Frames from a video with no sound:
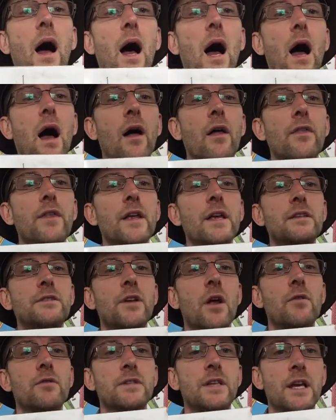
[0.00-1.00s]
are these
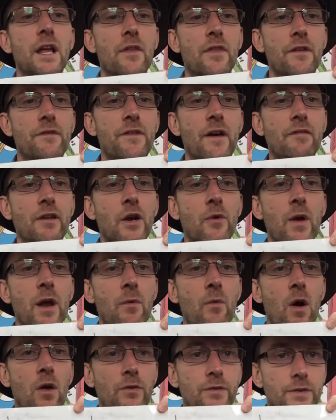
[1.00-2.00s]
notes here. They're very
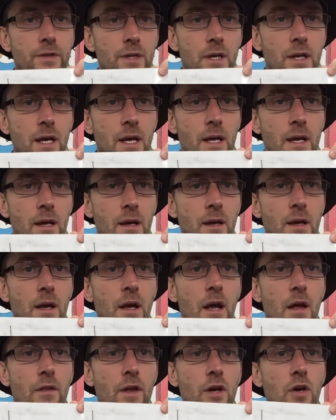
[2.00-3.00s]
quick ones.
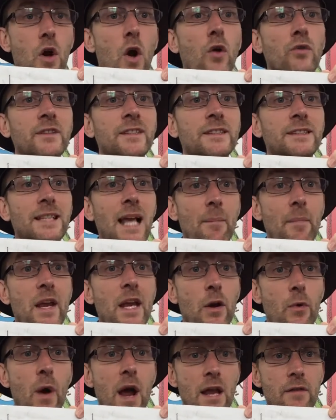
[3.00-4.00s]
They're called
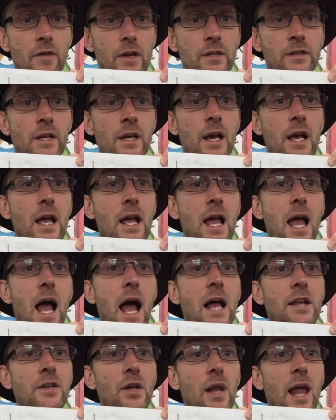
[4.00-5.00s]
semiquavers,
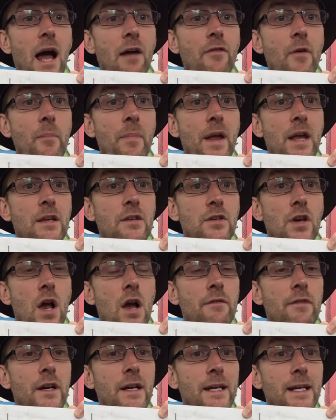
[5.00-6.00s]
and you'll have a picture
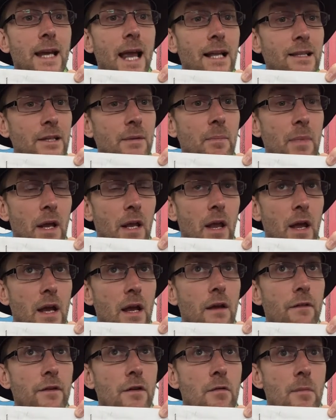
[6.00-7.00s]
of a caterpillar,
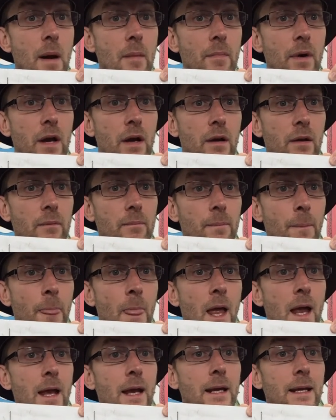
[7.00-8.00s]
if you remember.
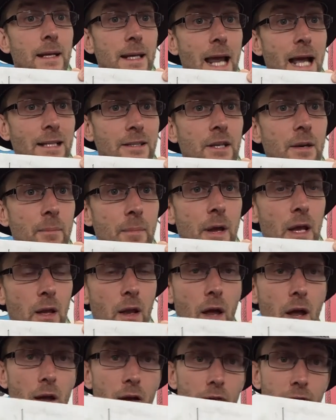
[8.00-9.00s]

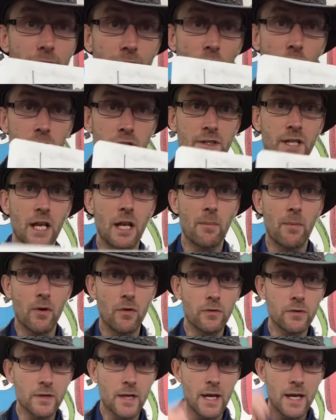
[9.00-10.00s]
Caterpillar. 4
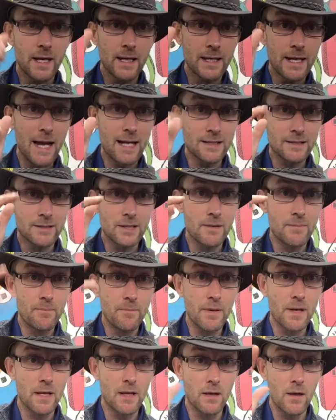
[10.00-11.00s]
syllables,
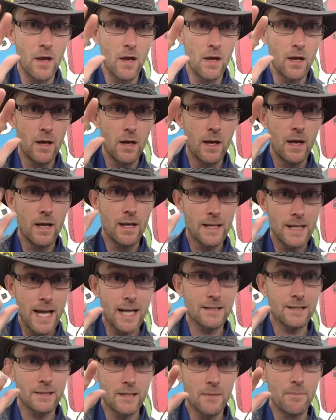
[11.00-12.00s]
caterpillar.
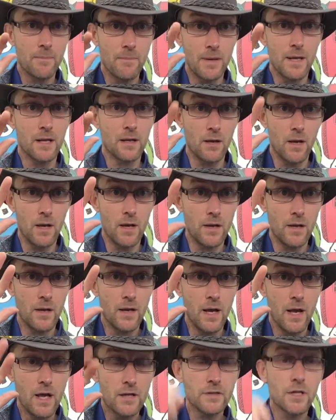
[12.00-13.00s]
caterpillar.
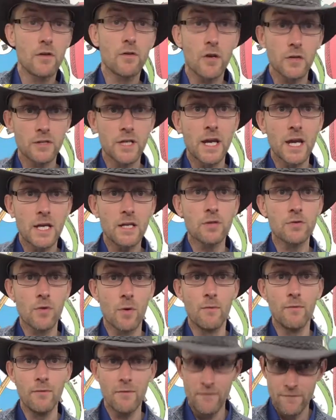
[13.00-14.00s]
So you've got to hit your
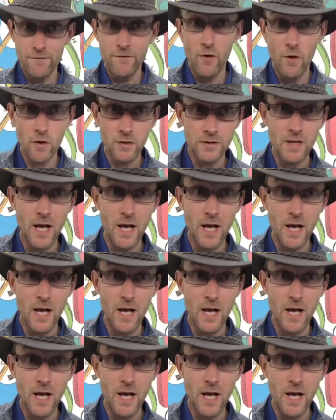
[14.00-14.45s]
drum 4